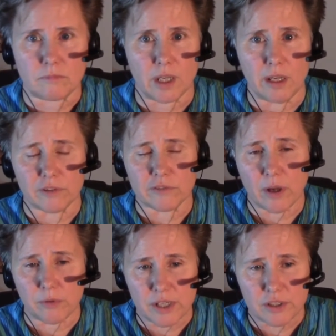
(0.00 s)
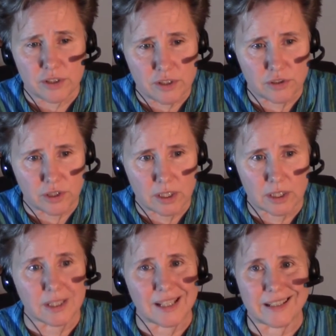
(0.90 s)
If the foundation is
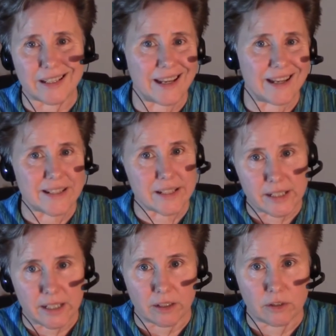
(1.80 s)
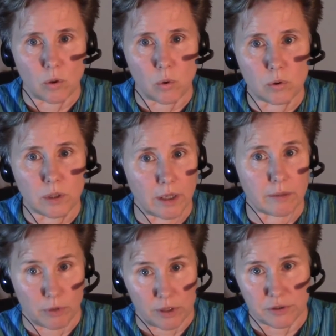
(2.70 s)
shaky, it can't stand a whole lot
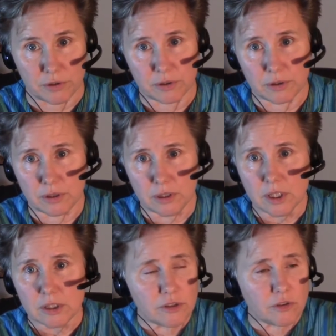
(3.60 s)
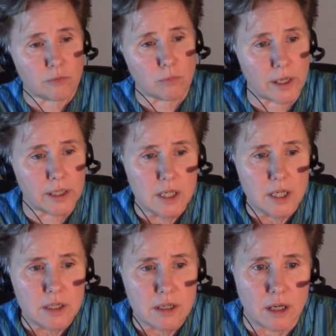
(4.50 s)
of pressure. This is why
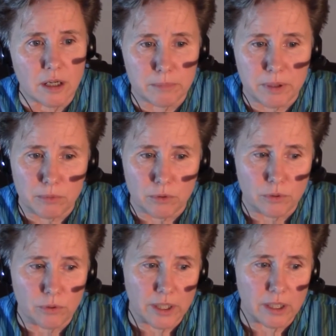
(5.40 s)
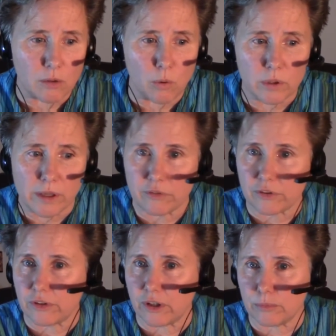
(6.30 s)
people who get a whole lot of
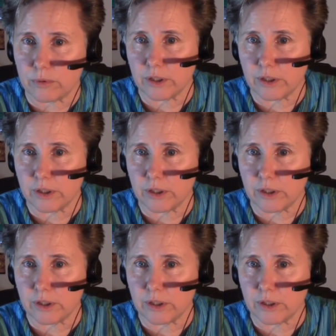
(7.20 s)
success really